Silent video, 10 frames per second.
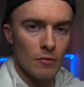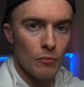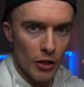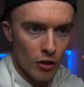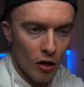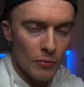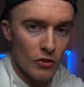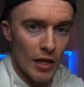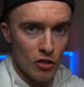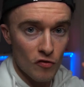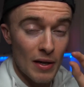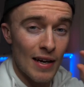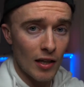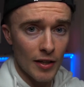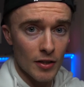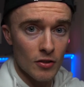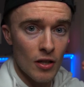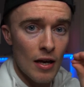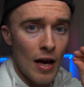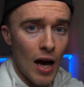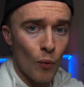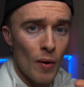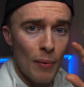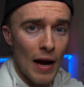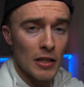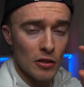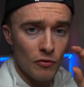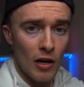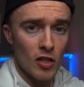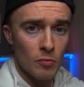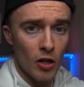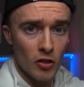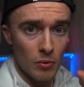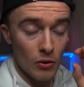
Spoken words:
my comment section of my analytics and went back as far as possible,